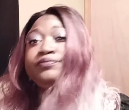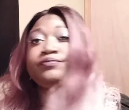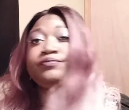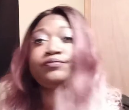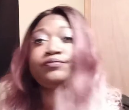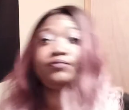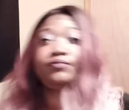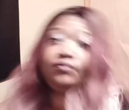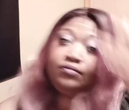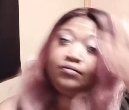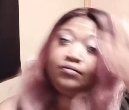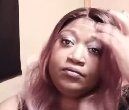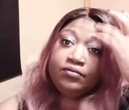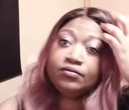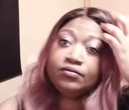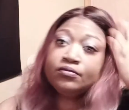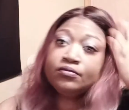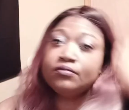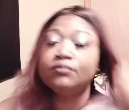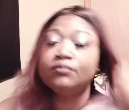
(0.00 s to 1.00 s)

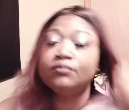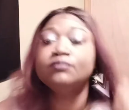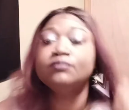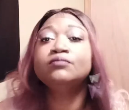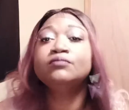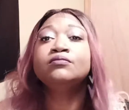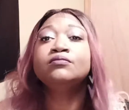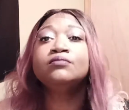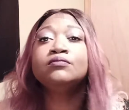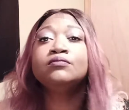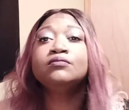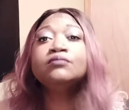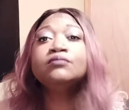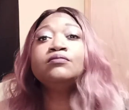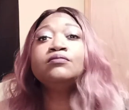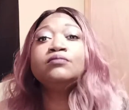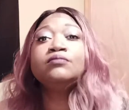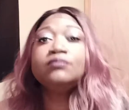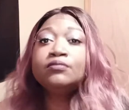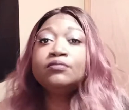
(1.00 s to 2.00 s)

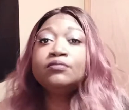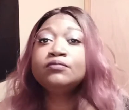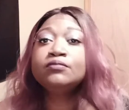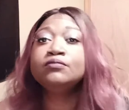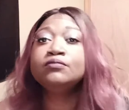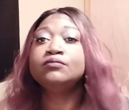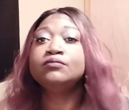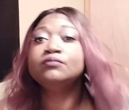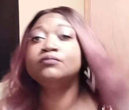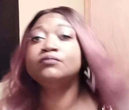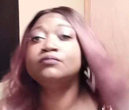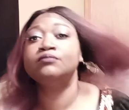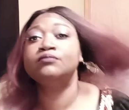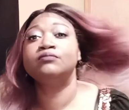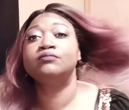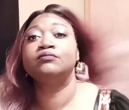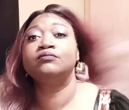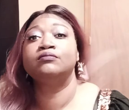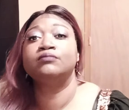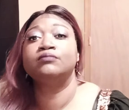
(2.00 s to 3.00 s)

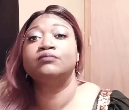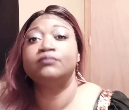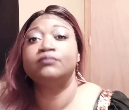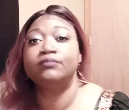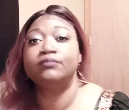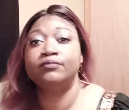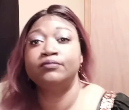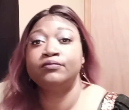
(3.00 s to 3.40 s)
Nobody speaks.